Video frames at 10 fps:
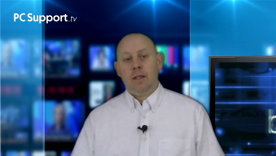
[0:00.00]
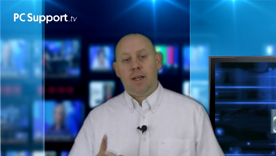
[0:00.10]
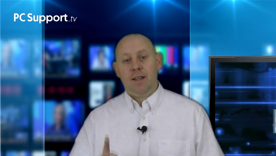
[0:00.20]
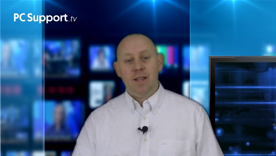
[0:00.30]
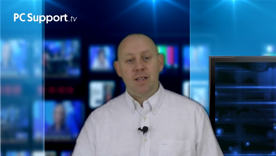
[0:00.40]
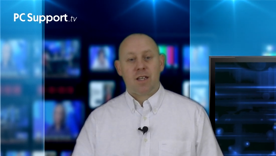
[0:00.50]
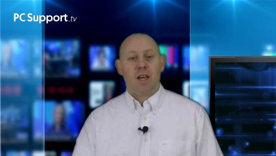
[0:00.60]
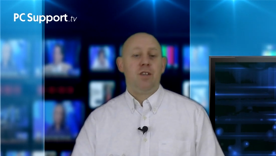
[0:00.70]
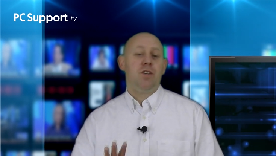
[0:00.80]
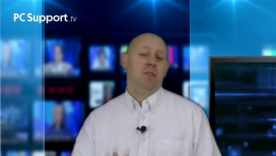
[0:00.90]
In this
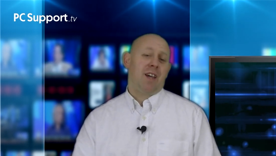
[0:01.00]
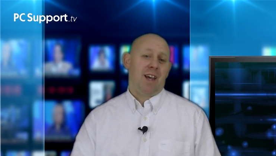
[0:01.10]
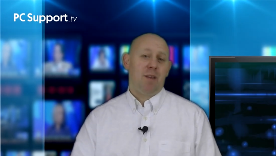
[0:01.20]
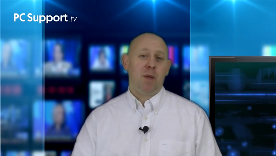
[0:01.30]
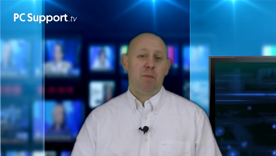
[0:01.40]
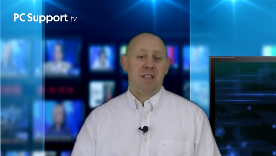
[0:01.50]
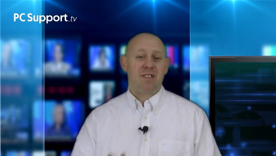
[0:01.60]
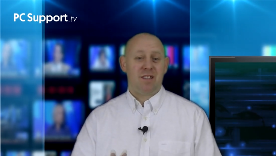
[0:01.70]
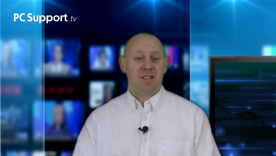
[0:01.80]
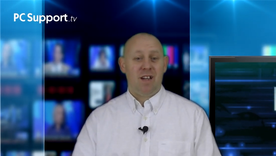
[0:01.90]
case, you can be a bit
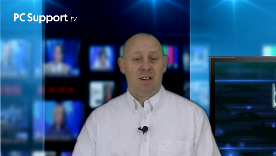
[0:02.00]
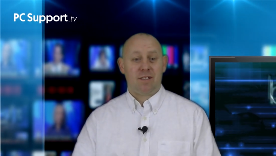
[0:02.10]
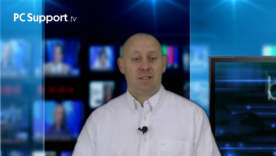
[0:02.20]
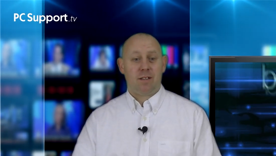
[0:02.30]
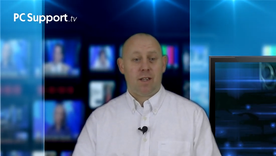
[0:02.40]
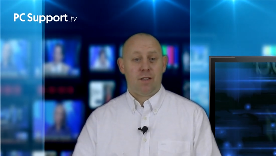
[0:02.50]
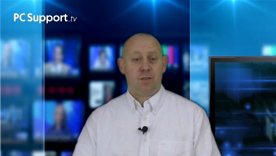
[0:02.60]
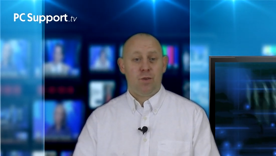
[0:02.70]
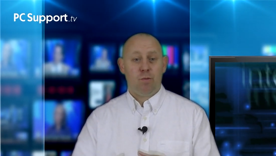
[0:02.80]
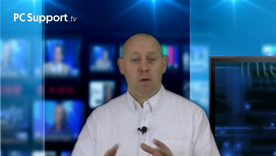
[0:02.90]
stuck,
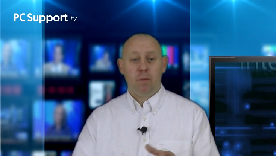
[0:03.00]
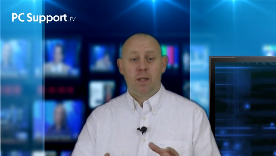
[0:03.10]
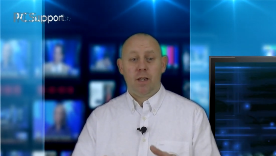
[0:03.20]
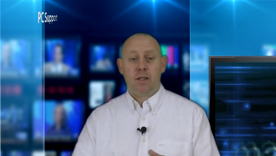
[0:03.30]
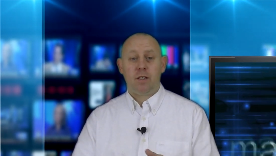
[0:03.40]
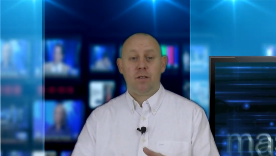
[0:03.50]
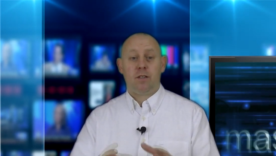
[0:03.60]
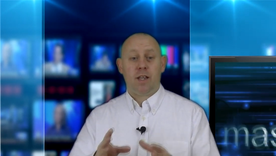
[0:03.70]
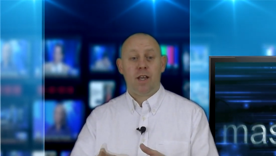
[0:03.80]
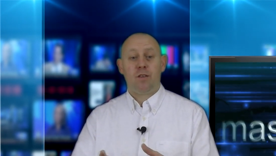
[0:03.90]
as you'll probably need
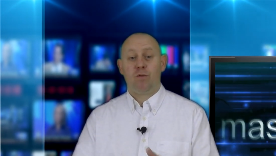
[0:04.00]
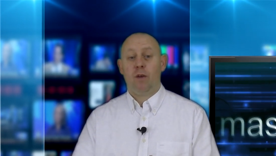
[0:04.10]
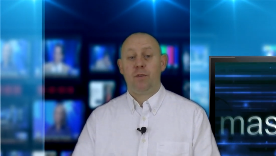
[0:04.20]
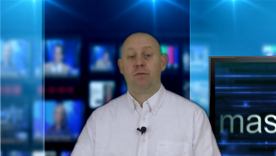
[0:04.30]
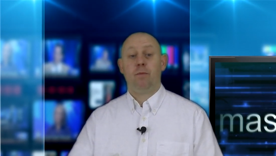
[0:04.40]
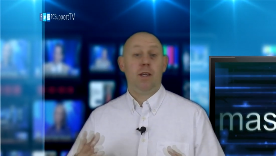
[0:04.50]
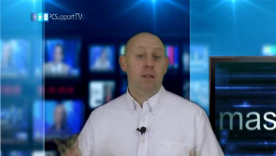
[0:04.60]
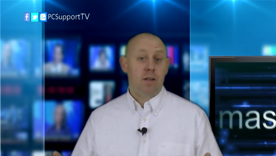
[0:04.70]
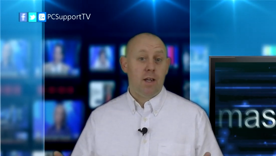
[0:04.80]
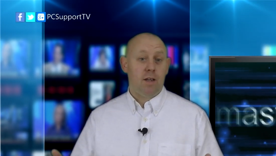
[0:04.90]
to get the drivers from the
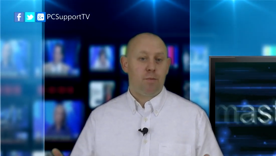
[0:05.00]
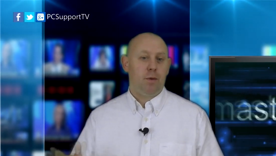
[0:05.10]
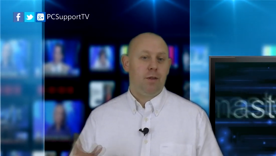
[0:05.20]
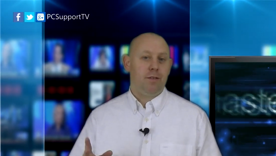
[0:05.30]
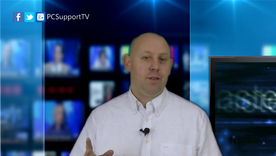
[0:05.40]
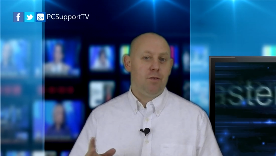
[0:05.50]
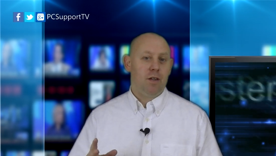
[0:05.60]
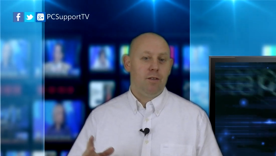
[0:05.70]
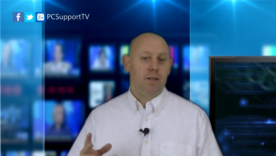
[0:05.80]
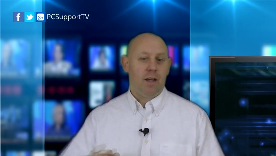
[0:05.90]
internet, but you
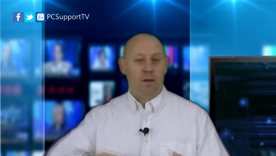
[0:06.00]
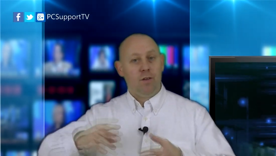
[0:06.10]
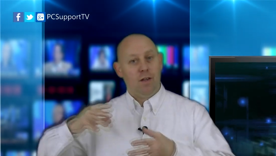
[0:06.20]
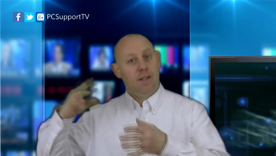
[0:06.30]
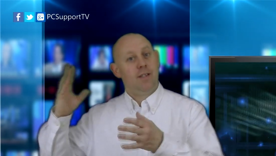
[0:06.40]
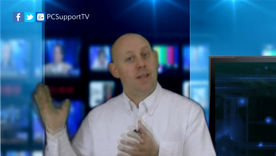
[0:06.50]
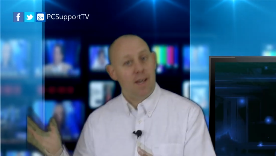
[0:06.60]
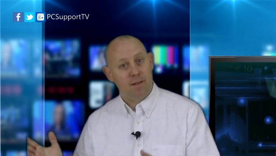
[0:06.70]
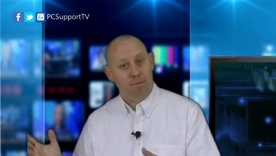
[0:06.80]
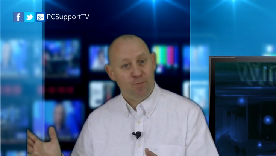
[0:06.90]
can't get online to
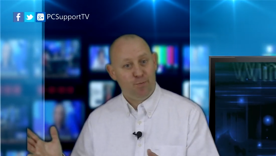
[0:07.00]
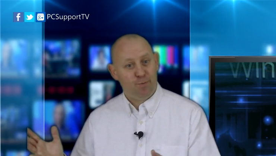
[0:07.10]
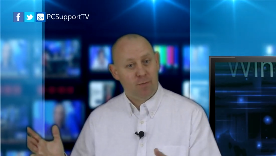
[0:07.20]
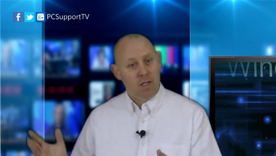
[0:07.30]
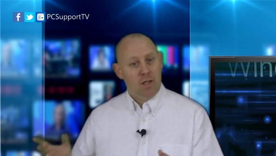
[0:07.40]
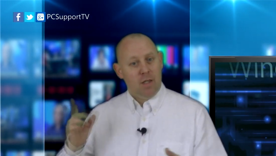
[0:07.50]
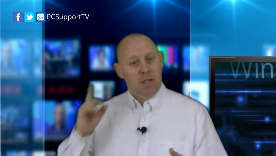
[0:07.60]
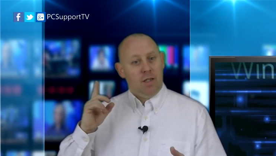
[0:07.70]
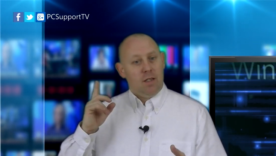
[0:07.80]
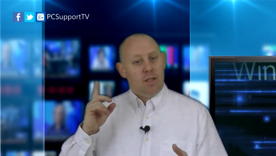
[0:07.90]
get them.
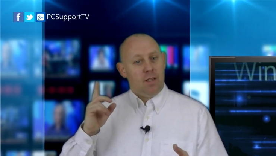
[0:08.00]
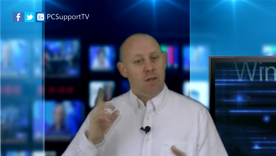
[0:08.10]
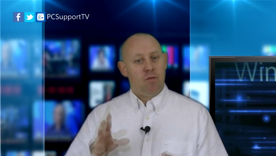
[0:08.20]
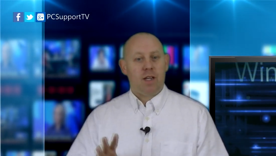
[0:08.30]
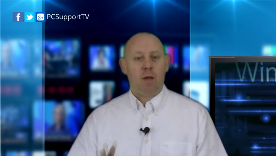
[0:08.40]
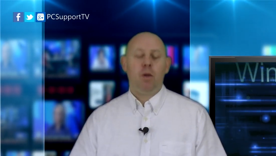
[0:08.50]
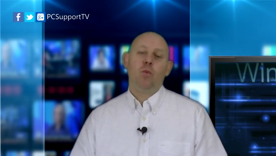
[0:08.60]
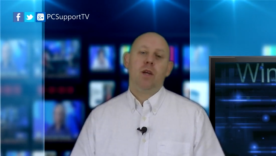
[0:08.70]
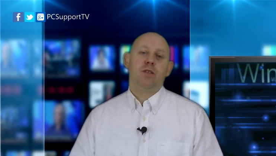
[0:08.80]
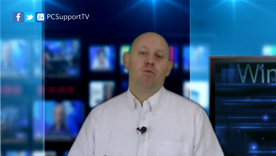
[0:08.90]
There are a couple of
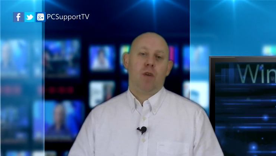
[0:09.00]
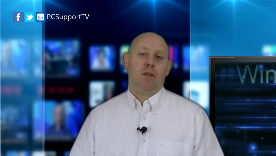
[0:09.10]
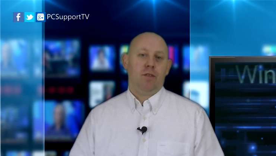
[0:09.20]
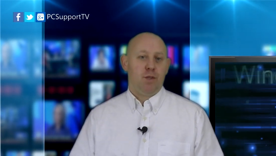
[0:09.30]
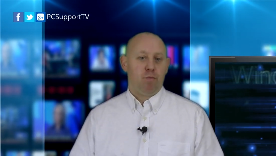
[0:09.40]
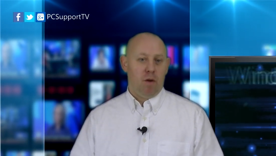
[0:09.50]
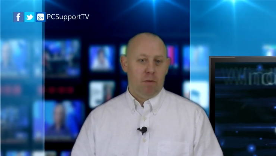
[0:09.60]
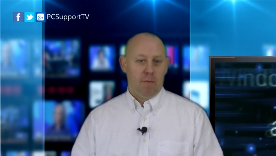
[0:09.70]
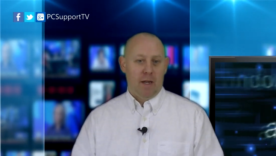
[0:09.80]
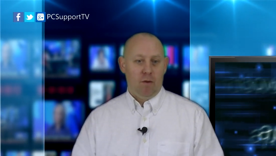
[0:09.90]
ways around this
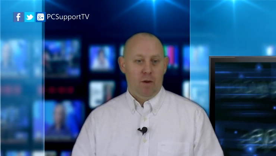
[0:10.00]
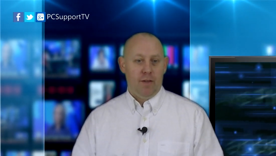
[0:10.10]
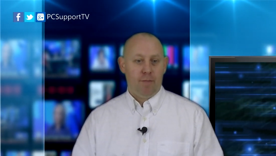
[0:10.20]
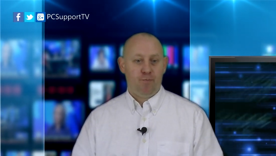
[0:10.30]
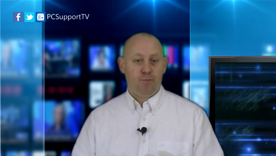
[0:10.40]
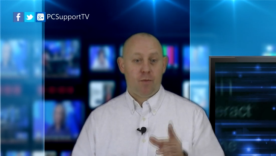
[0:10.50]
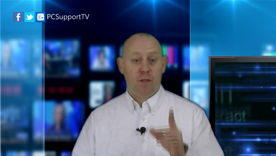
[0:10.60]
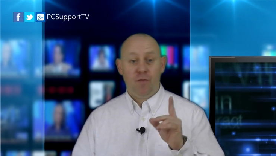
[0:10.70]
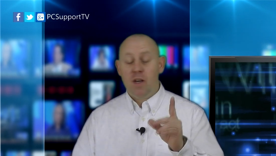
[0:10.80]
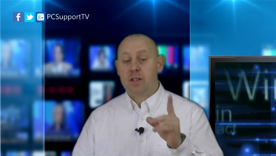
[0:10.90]
problem, however. The
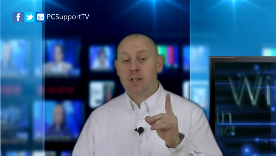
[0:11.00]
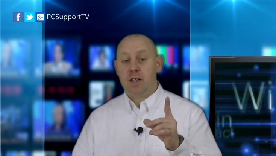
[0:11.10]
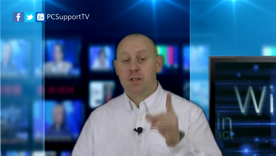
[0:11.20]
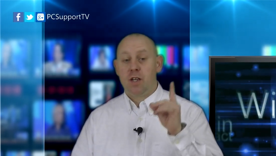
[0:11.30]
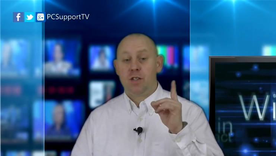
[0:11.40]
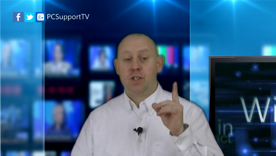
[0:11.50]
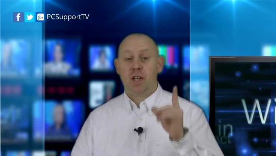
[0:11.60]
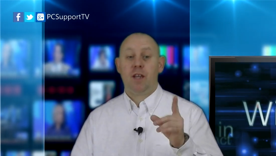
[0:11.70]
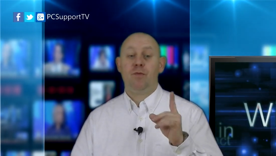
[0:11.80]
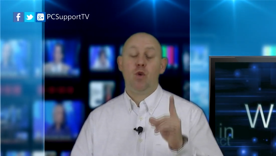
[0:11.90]
first is to
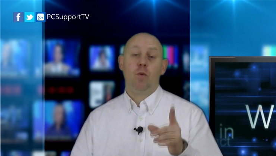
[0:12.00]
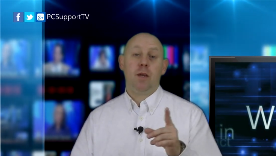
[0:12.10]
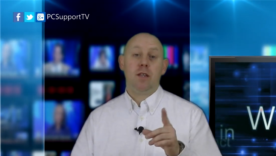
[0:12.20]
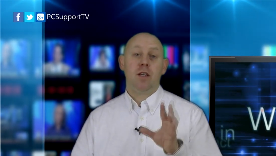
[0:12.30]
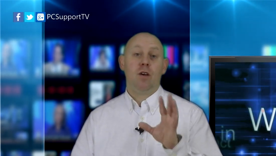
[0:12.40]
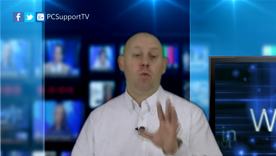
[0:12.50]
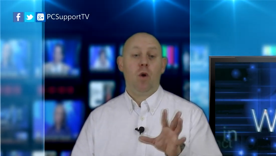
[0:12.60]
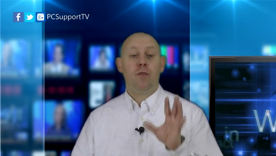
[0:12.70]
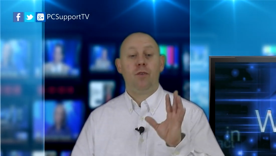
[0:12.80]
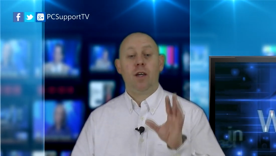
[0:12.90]
check if your P C or
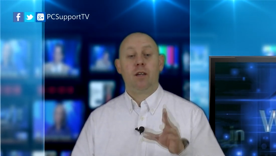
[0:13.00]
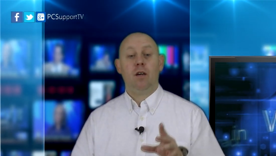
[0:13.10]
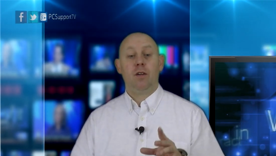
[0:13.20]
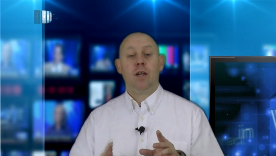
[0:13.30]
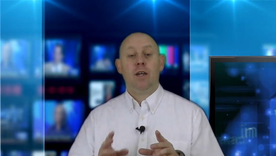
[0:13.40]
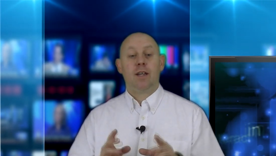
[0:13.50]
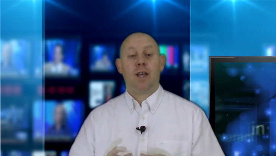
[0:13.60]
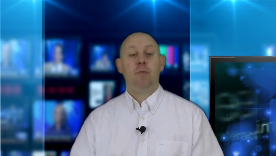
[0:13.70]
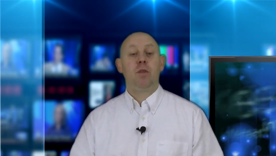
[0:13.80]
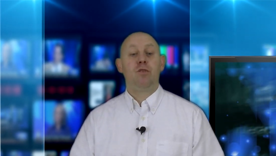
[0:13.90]
Wi-Fi card
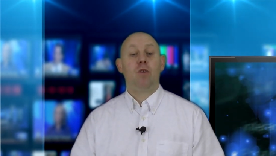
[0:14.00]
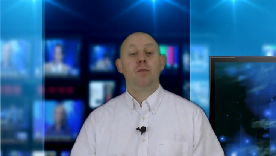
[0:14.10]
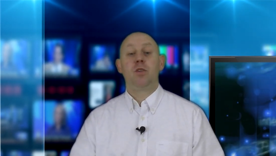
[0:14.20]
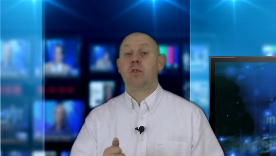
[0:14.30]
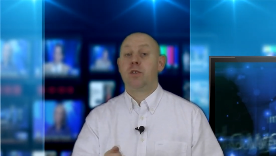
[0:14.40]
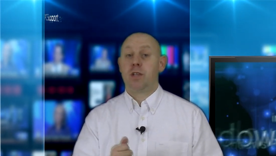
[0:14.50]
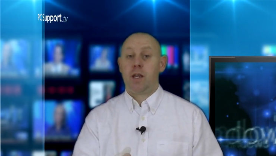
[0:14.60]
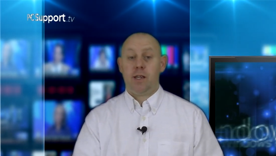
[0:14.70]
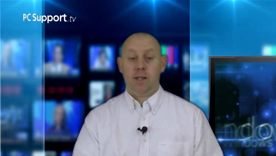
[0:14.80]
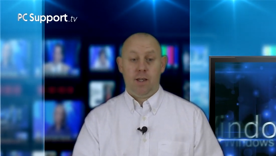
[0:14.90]
came with the drivers on a
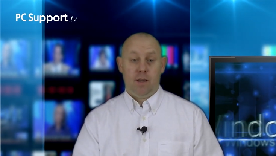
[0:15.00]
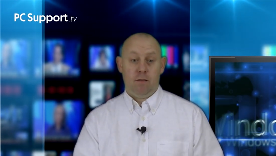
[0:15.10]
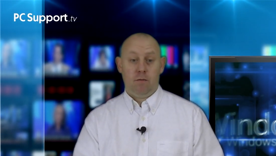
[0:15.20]
C D.